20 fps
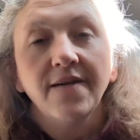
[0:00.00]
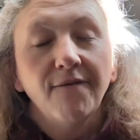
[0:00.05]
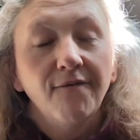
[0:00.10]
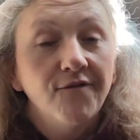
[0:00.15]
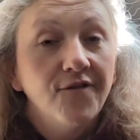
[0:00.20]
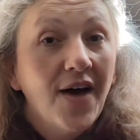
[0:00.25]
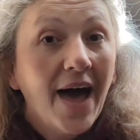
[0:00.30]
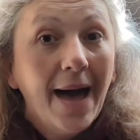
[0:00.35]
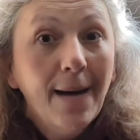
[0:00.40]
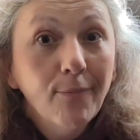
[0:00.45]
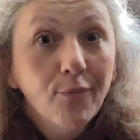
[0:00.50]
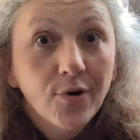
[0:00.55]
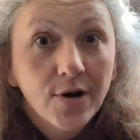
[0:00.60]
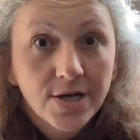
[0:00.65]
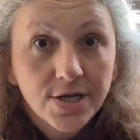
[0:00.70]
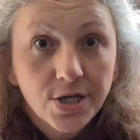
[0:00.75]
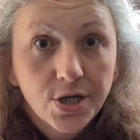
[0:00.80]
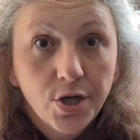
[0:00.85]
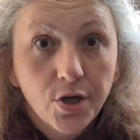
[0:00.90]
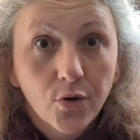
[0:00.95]

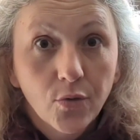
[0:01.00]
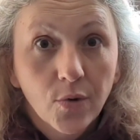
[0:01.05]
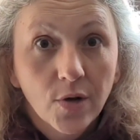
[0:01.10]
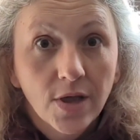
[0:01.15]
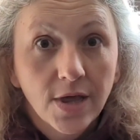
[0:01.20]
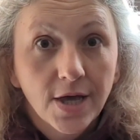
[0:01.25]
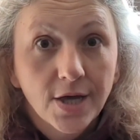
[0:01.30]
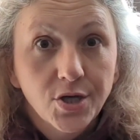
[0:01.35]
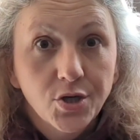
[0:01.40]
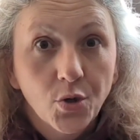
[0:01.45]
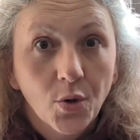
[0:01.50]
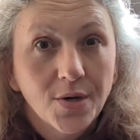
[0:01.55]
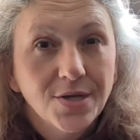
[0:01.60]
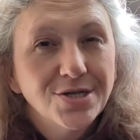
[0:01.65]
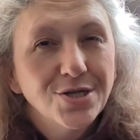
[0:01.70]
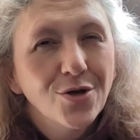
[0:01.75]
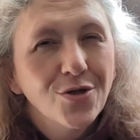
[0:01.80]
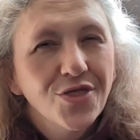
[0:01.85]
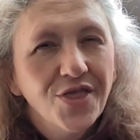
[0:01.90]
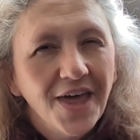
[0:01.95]
fabrics do you really enjoy?
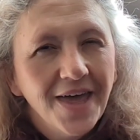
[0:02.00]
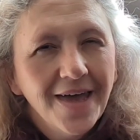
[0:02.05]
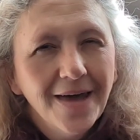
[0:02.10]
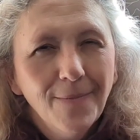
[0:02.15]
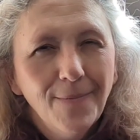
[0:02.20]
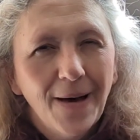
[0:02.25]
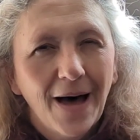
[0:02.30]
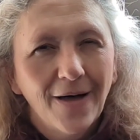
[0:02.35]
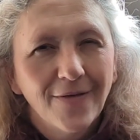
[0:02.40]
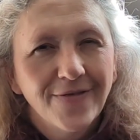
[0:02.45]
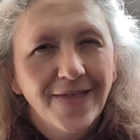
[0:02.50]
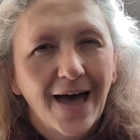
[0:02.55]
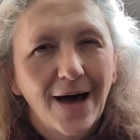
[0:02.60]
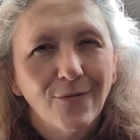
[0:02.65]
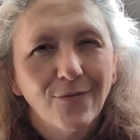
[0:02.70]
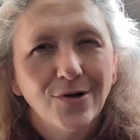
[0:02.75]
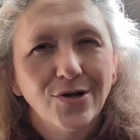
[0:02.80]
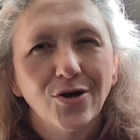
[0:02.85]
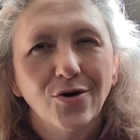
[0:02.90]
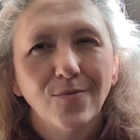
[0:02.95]
So think about that
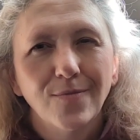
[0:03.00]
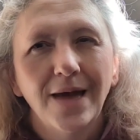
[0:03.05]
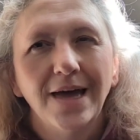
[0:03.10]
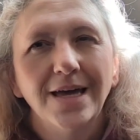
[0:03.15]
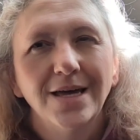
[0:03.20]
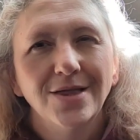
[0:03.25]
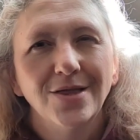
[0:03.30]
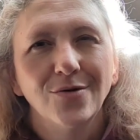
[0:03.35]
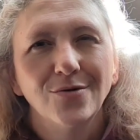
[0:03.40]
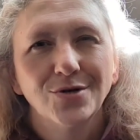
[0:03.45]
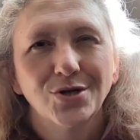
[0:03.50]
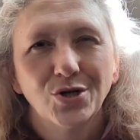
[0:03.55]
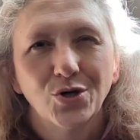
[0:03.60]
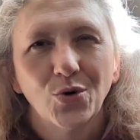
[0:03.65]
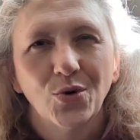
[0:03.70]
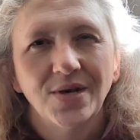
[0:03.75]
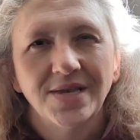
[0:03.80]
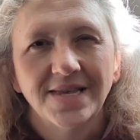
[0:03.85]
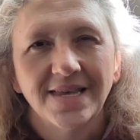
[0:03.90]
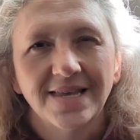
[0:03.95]
when you're making those
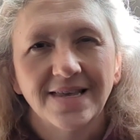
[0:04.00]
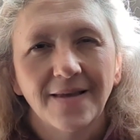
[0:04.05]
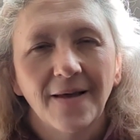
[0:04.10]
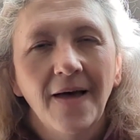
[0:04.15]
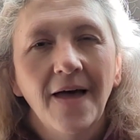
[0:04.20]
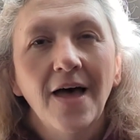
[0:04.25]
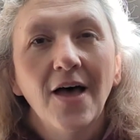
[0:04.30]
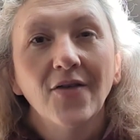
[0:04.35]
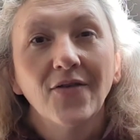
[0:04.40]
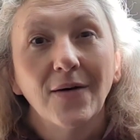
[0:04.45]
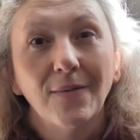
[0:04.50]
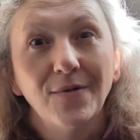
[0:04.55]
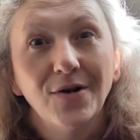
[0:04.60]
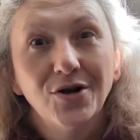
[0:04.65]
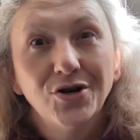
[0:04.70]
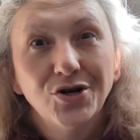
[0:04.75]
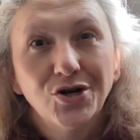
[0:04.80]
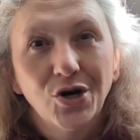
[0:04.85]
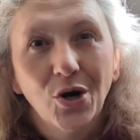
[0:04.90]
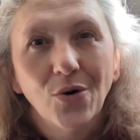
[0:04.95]
choices. So I'm going to
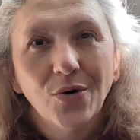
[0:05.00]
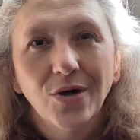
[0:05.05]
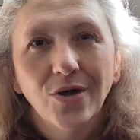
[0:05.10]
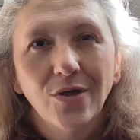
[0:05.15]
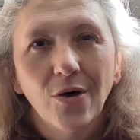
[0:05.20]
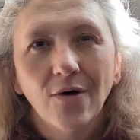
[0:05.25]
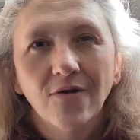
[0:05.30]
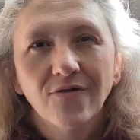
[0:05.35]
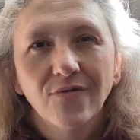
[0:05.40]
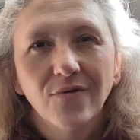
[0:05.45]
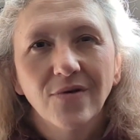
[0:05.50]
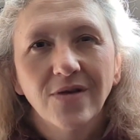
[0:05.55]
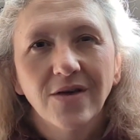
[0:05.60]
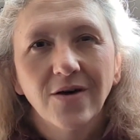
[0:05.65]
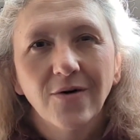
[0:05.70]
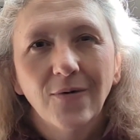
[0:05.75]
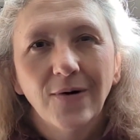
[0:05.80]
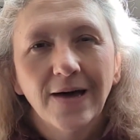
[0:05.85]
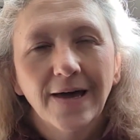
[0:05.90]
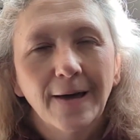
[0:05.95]
show you those really
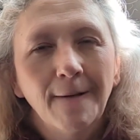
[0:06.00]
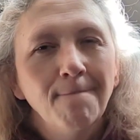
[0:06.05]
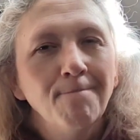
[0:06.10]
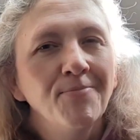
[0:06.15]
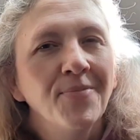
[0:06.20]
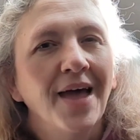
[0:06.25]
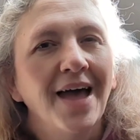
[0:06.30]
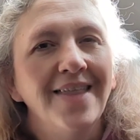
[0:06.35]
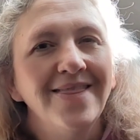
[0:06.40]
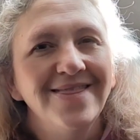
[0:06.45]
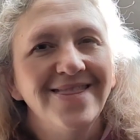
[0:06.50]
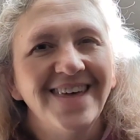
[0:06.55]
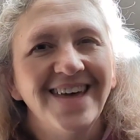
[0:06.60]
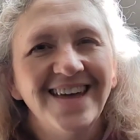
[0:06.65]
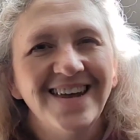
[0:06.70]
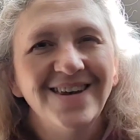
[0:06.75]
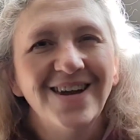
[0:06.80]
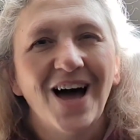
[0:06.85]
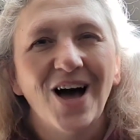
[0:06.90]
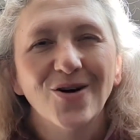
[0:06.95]
quick, and
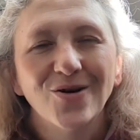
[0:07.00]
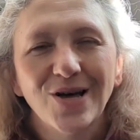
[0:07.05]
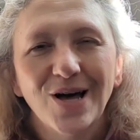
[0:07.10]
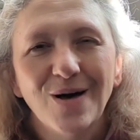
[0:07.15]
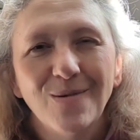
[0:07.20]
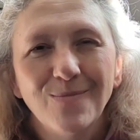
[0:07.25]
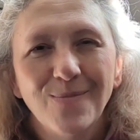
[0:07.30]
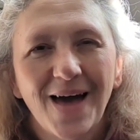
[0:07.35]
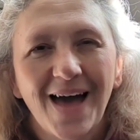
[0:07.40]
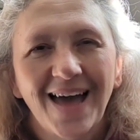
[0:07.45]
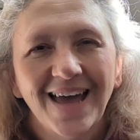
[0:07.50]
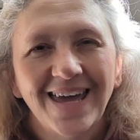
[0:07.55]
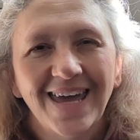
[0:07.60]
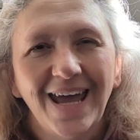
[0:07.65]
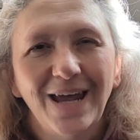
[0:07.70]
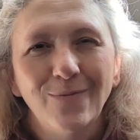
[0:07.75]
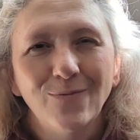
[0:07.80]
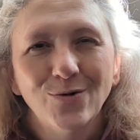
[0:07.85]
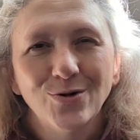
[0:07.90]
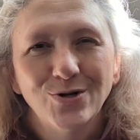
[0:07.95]
then I'll come back
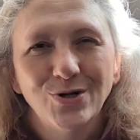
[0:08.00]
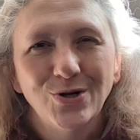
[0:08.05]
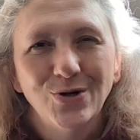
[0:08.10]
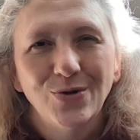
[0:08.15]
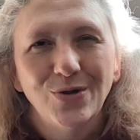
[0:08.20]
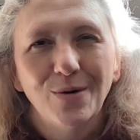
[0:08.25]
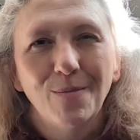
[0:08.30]
and we'll do the